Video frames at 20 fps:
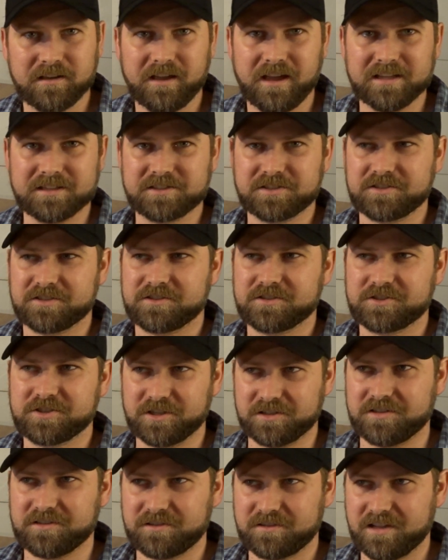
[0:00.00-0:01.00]
It's
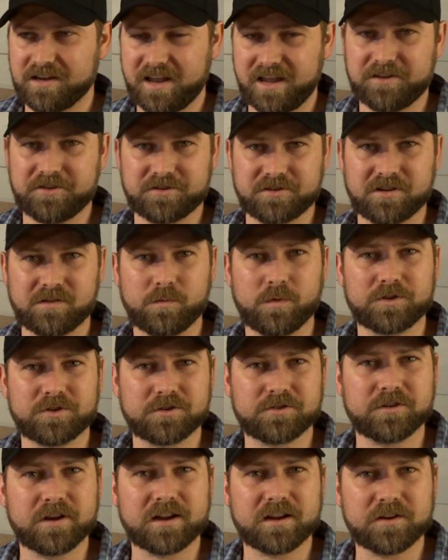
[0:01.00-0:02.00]
just the nature of what
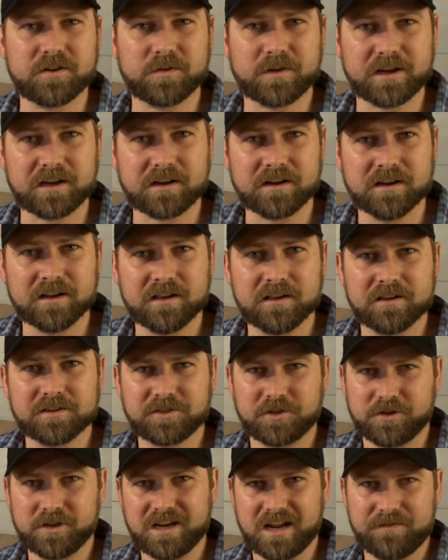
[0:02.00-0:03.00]
you're trying to do here.
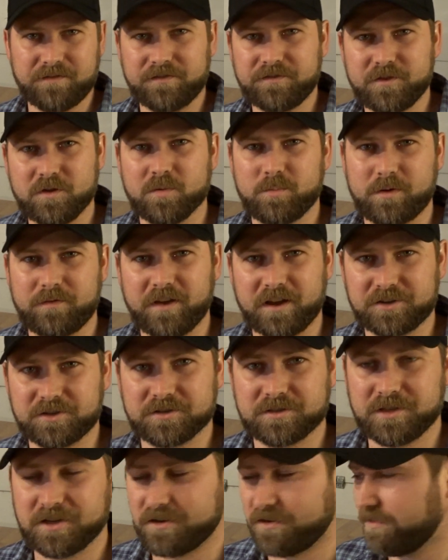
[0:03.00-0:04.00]
So you're gonna have a few
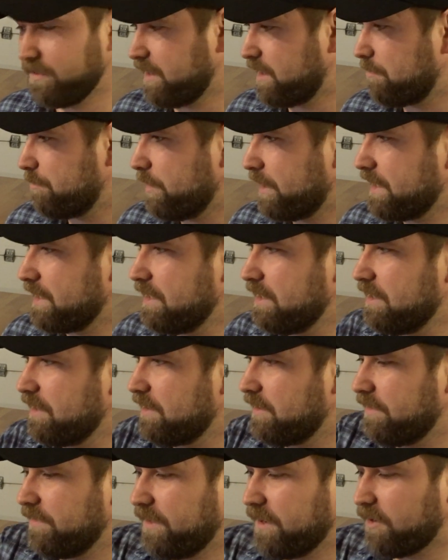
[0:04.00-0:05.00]
imperfections here and there, but
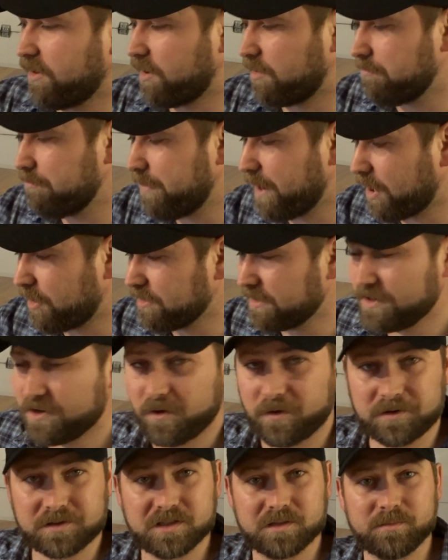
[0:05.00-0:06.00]
they are barely
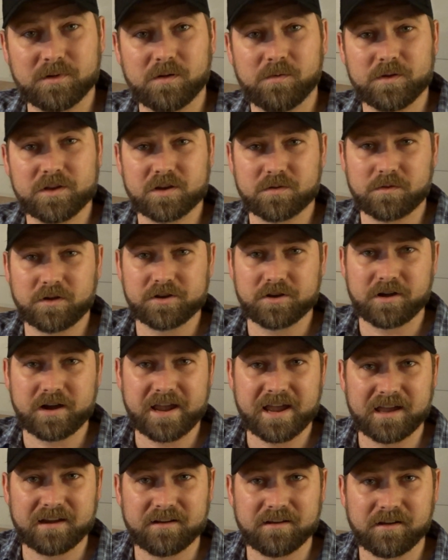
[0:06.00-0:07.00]
noticeable when you run your
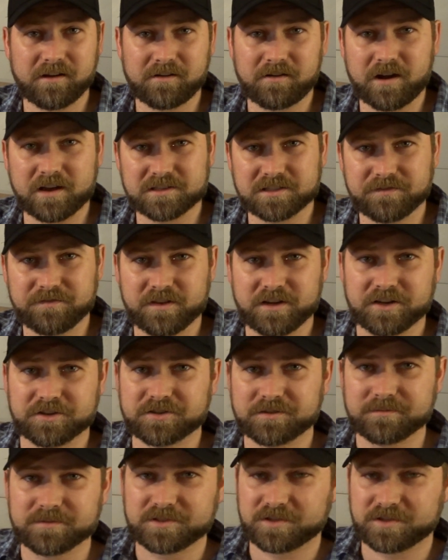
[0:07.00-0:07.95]
hand across the finish.